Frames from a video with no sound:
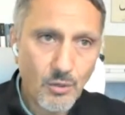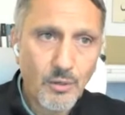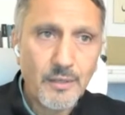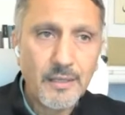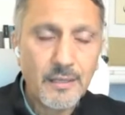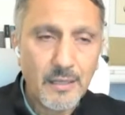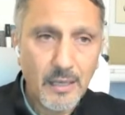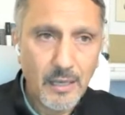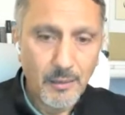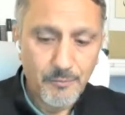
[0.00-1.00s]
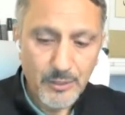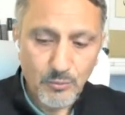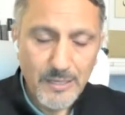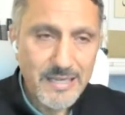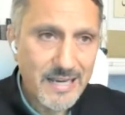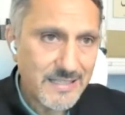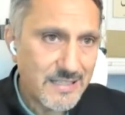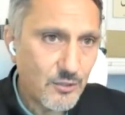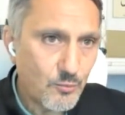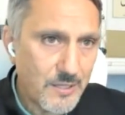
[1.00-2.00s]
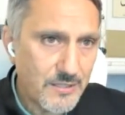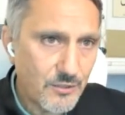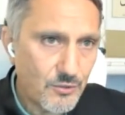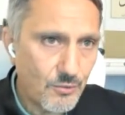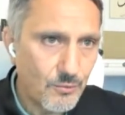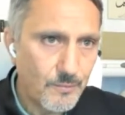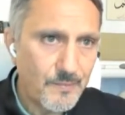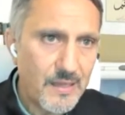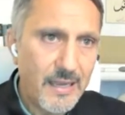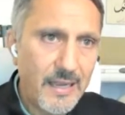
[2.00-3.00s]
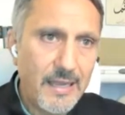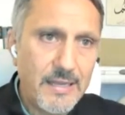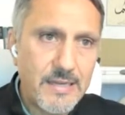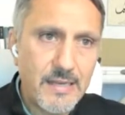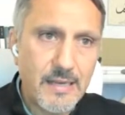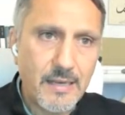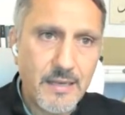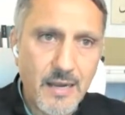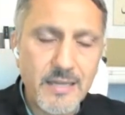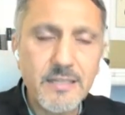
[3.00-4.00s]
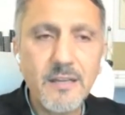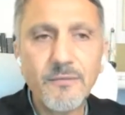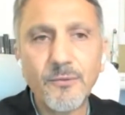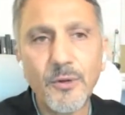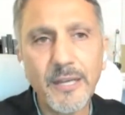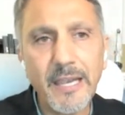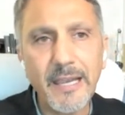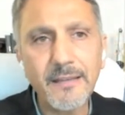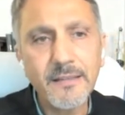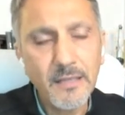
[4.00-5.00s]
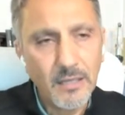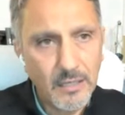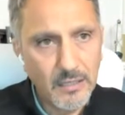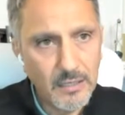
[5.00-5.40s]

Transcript: So between 1922 and 1948,